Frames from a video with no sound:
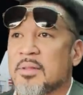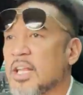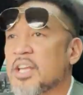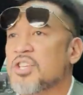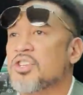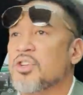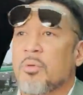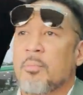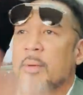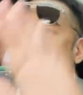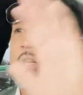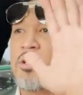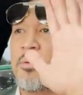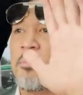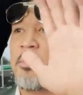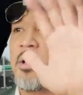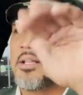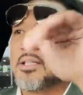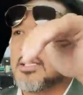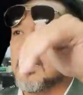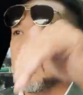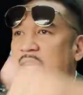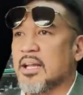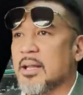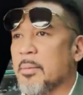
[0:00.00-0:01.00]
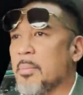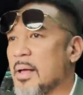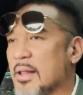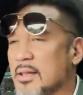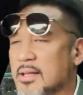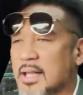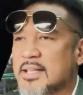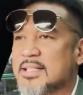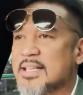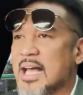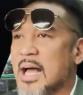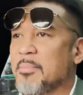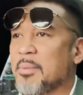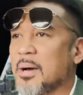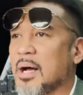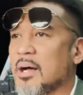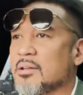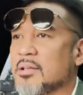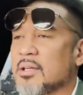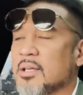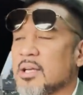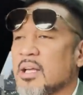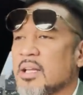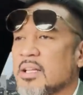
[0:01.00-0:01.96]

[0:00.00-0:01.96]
They just don't make their millions and then they tap out.